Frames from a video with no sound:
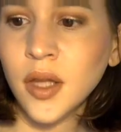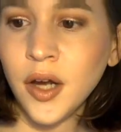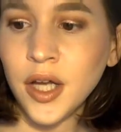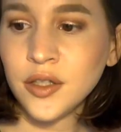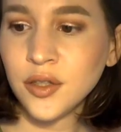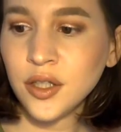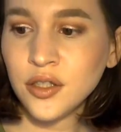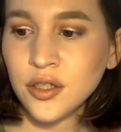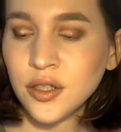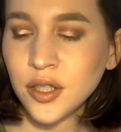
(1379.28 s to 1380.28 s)
Alright, so
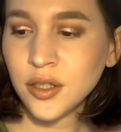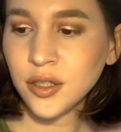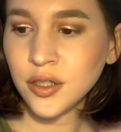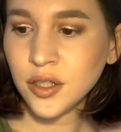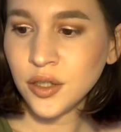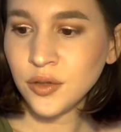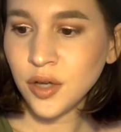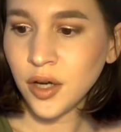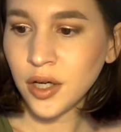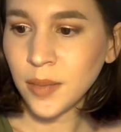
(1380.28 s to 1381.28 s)
let's just continue
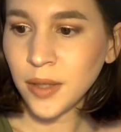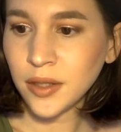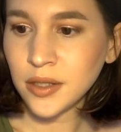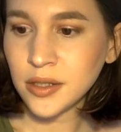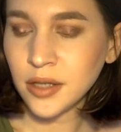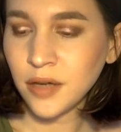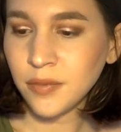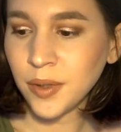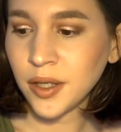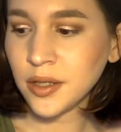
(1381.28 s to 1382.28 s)
talking about this
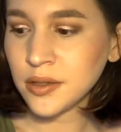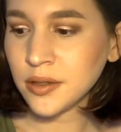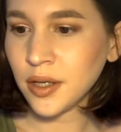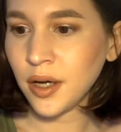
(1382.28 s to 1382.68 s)
stuff, because